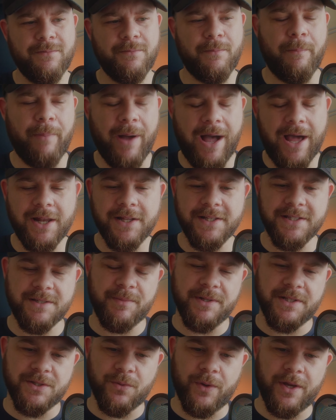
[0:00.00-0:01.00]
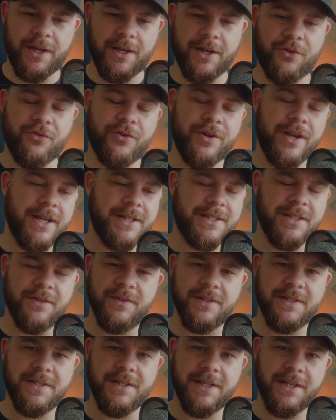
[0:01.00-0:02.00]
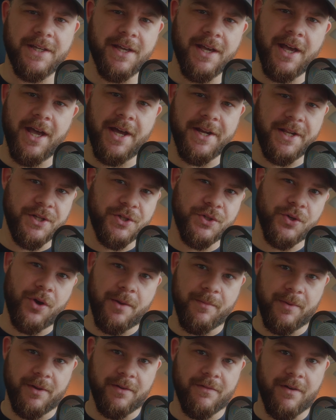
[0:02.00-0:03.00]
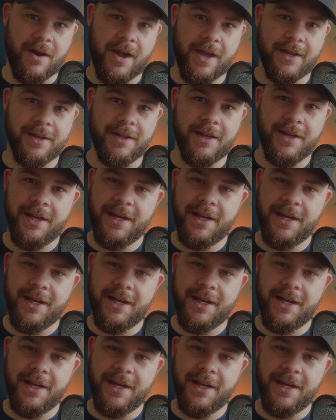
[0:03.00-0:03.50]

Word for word: balance between creativity and enjoyment, right?